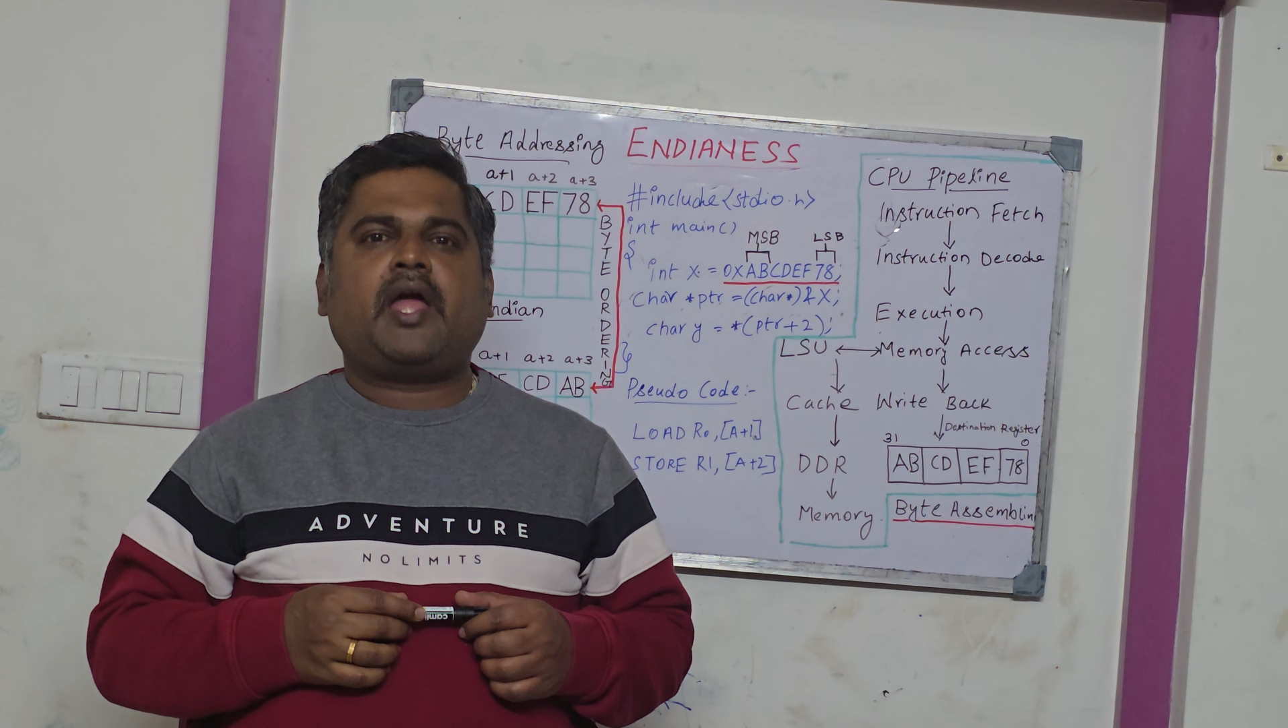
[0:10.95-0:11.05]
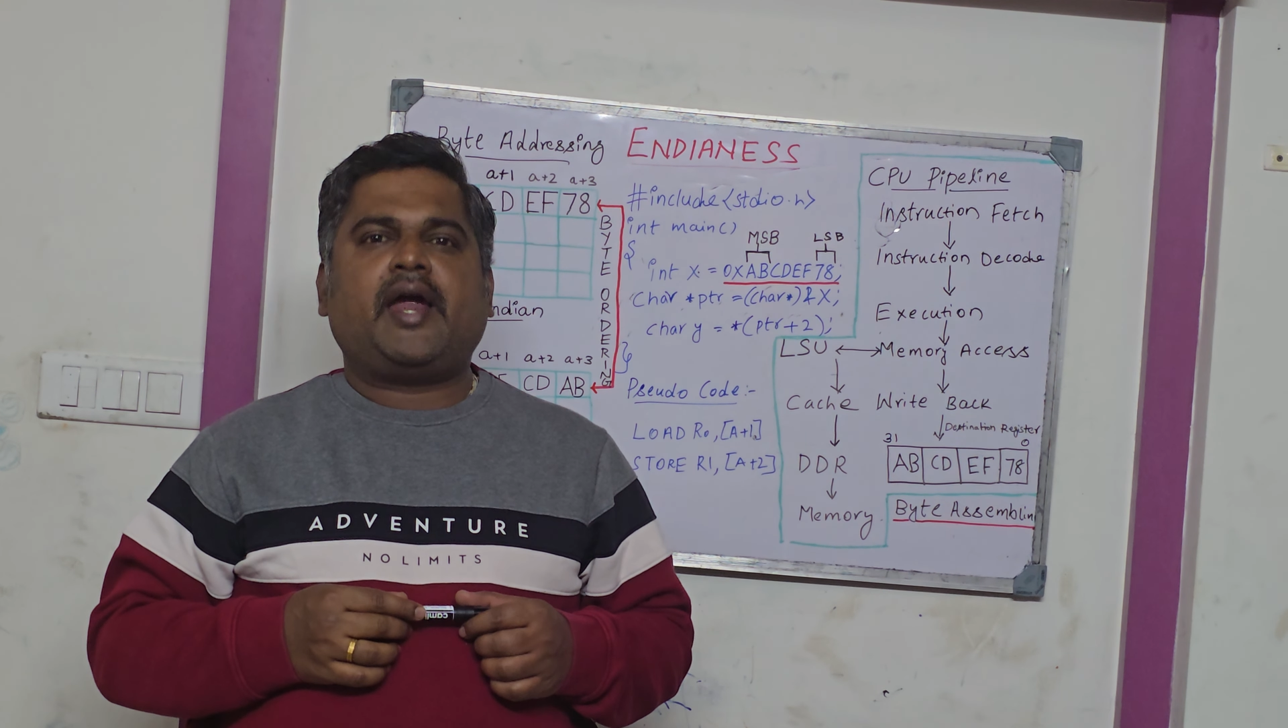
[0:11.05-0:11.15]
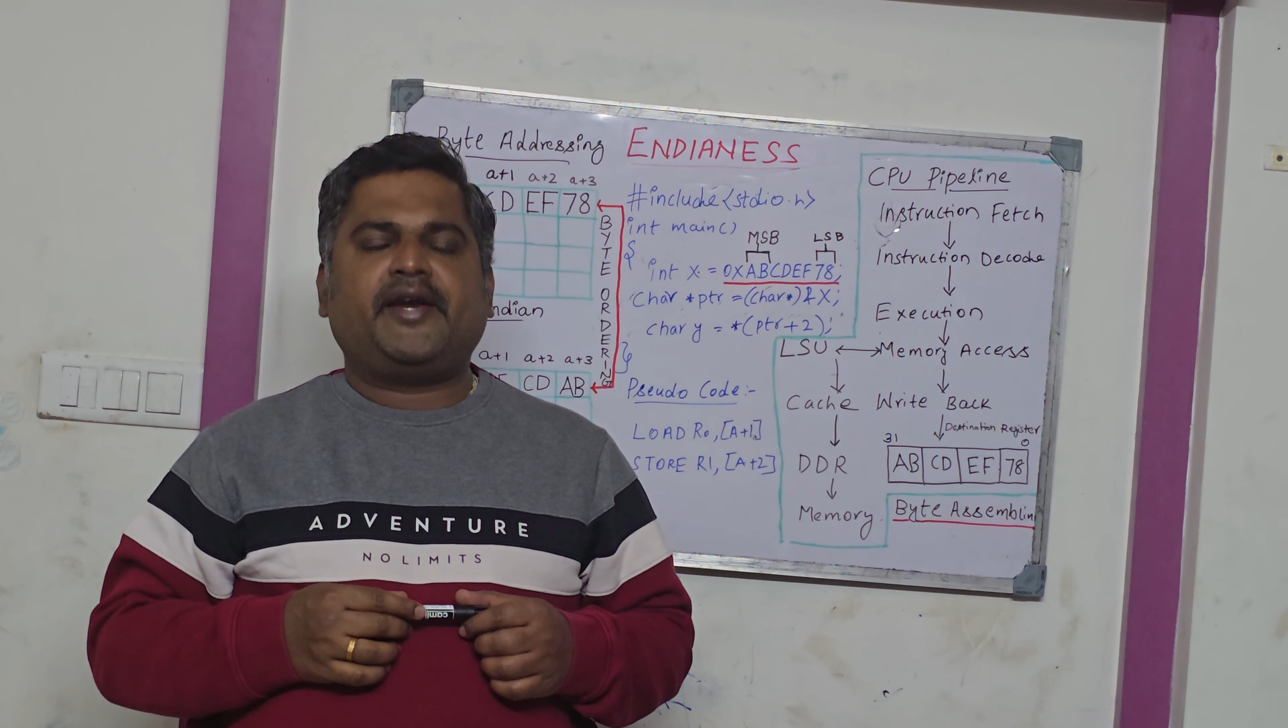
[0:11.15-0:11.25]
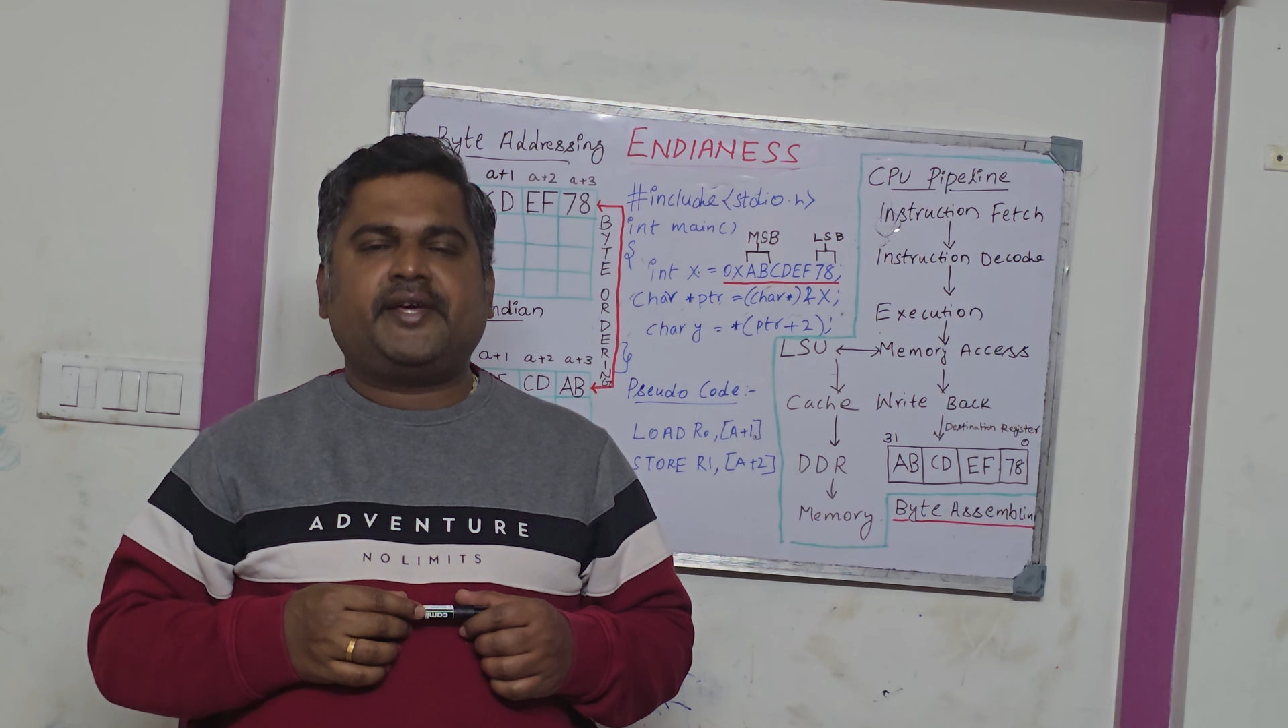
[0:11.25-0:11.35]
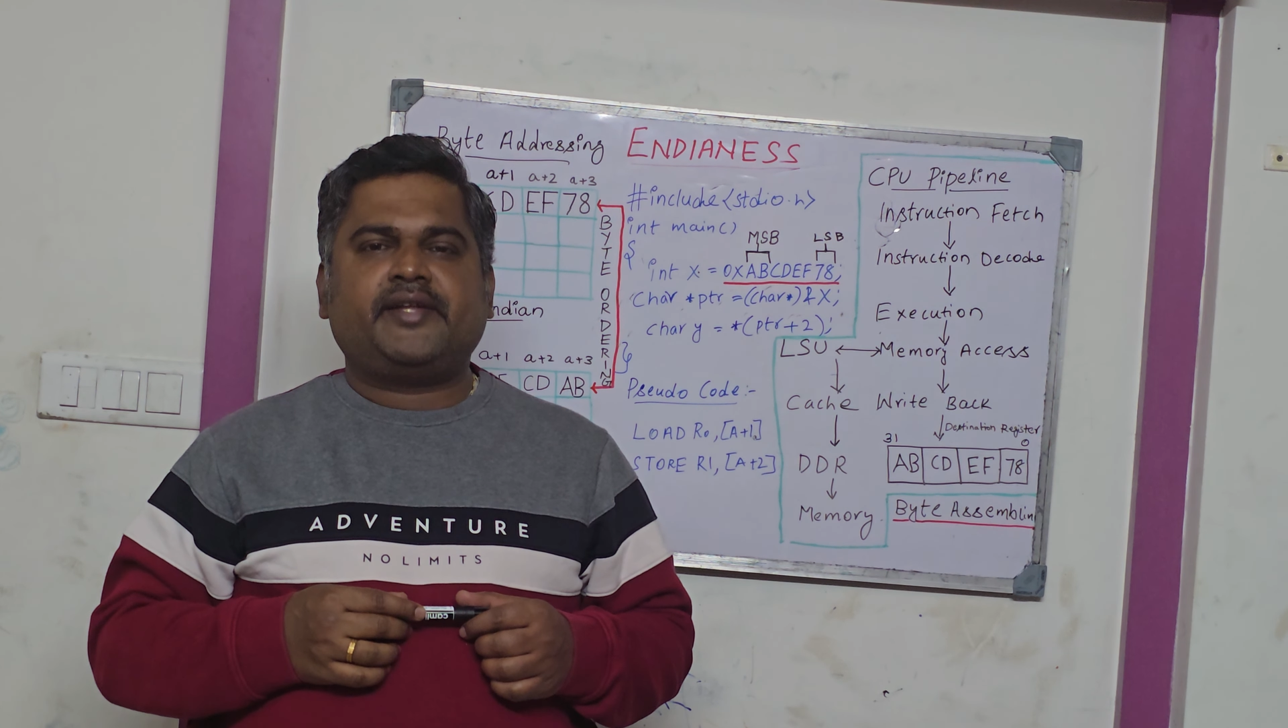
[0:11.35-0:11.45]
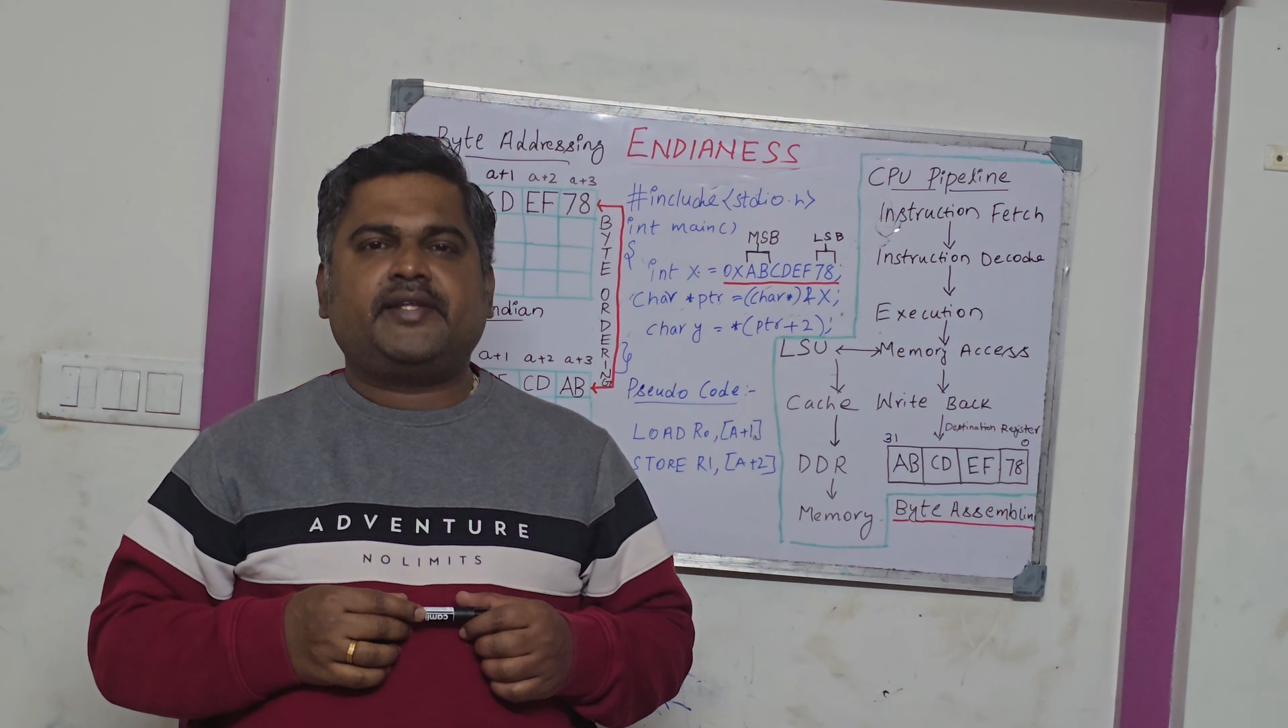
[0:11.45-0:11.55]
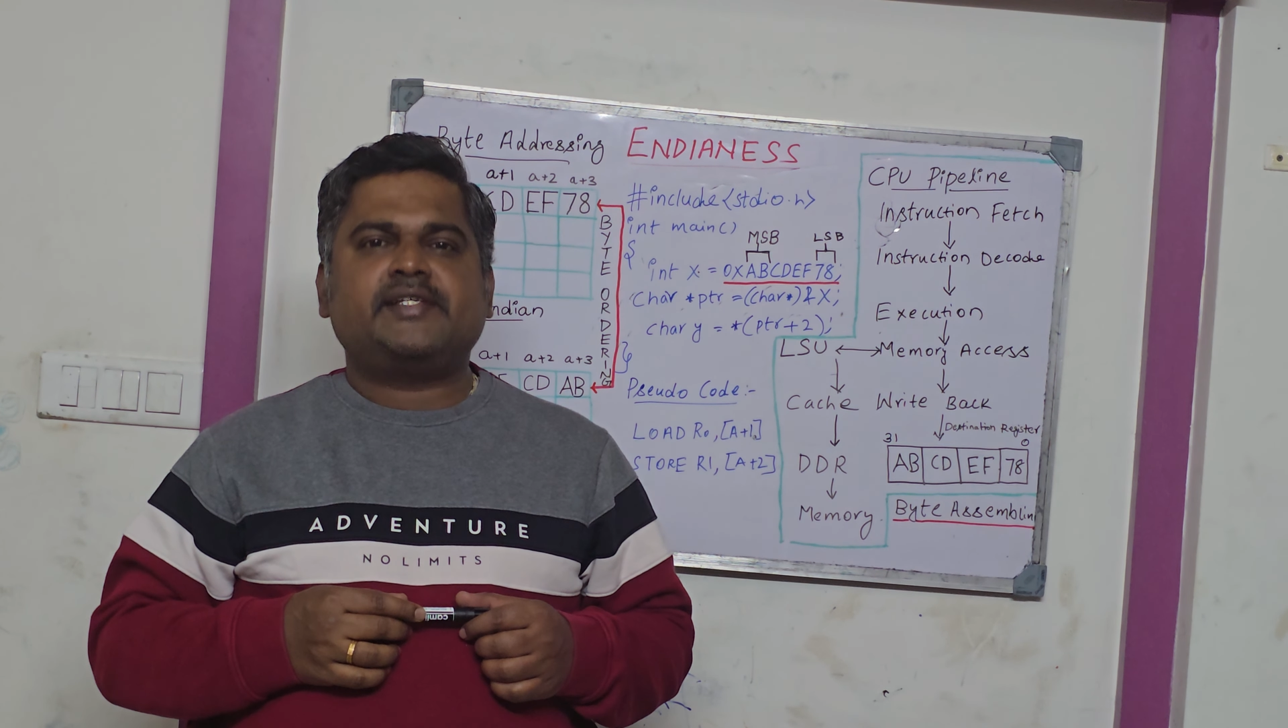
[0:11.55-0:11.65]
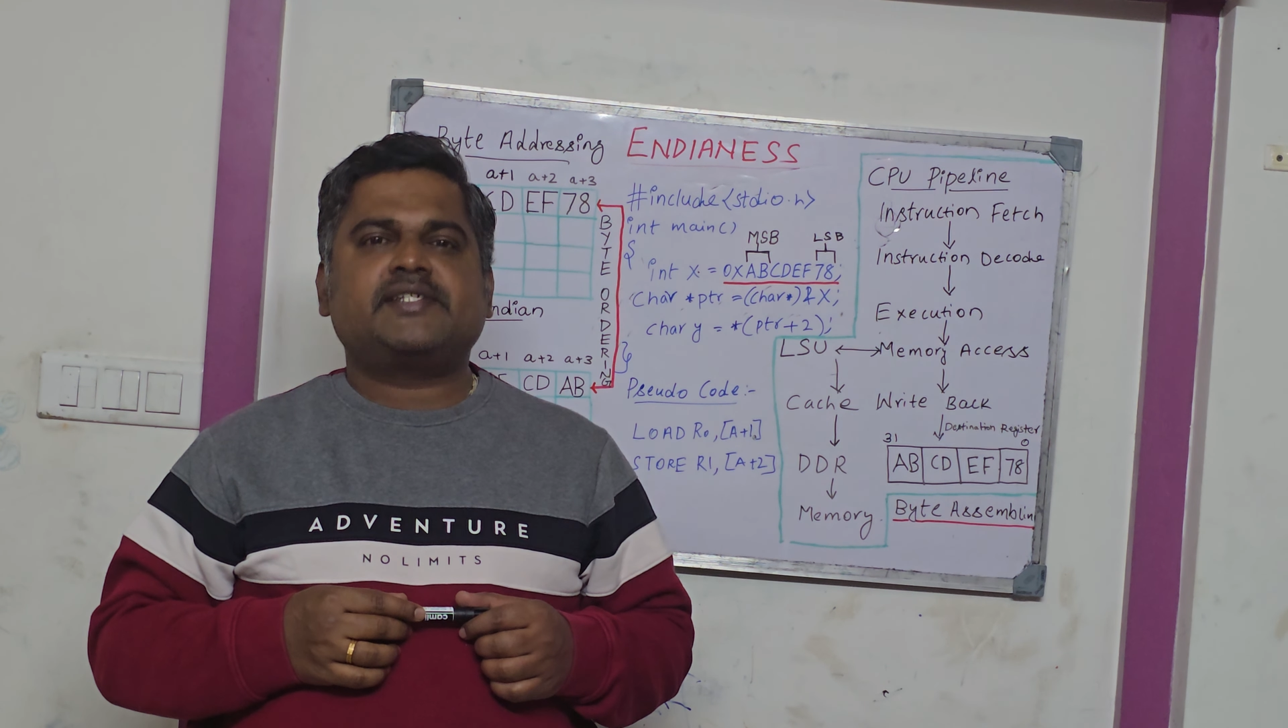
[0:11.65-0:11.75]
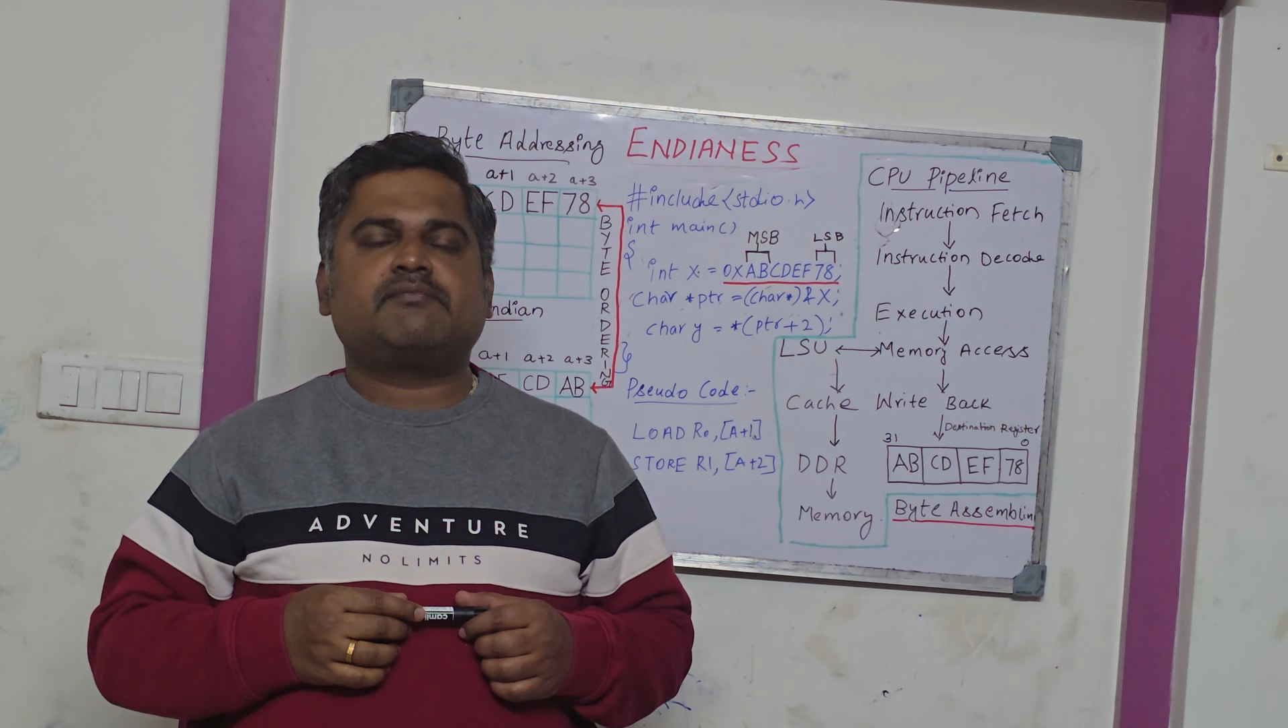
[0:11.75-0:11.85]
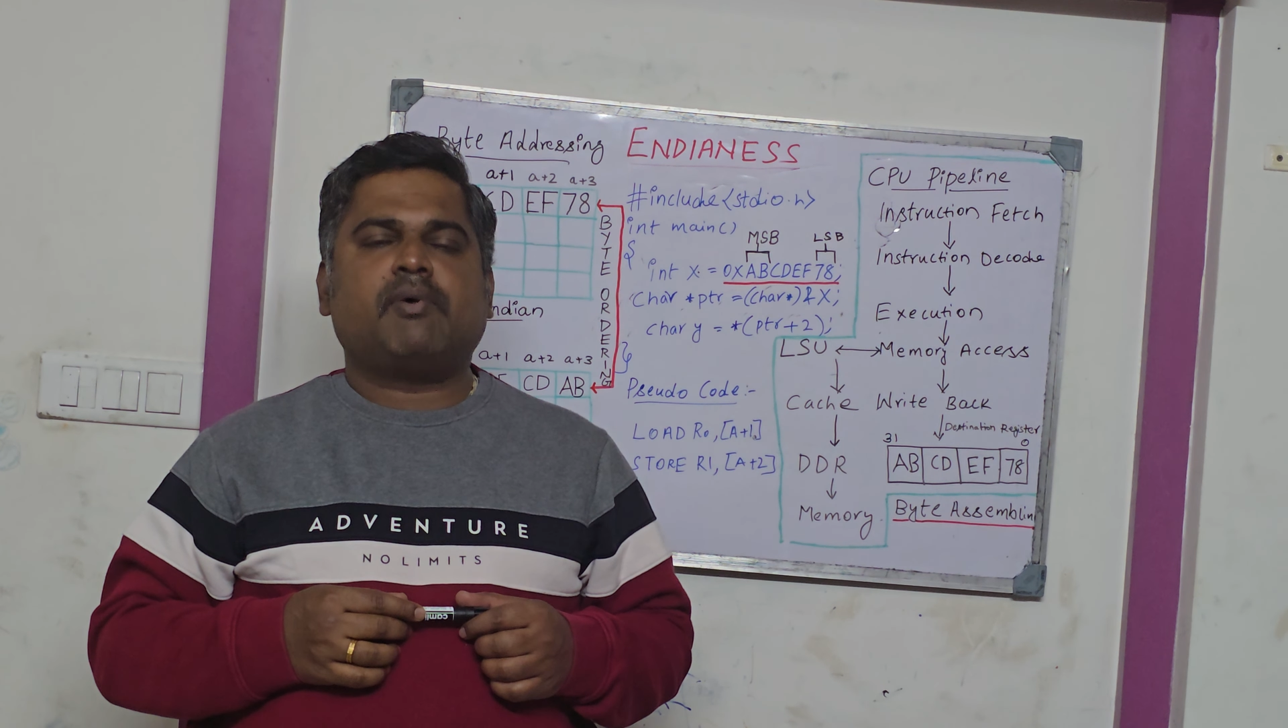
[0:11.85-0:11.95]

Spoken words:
Endianness